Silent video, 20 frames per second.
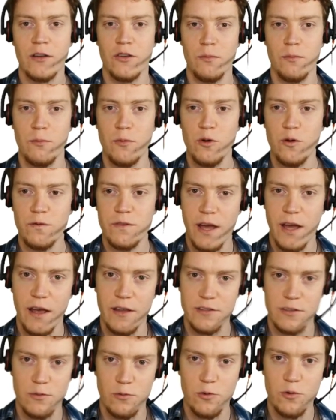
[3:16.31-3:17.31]
to move
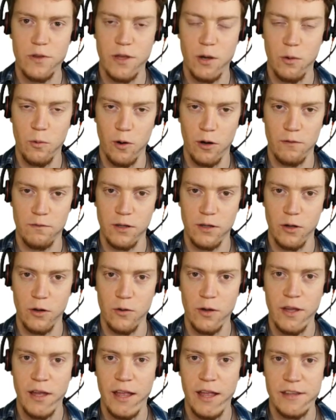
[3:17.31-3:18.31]
tasks through their
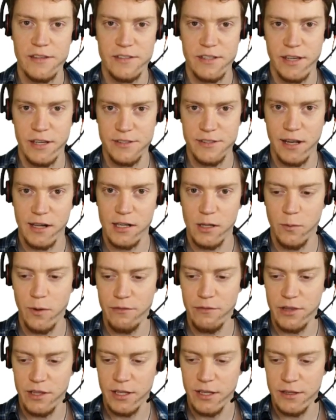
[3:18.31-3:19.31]
workflow and see exactly where
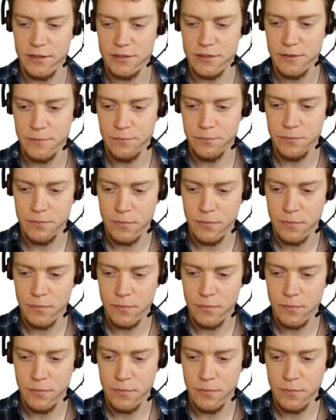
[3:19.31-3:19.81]
everything is.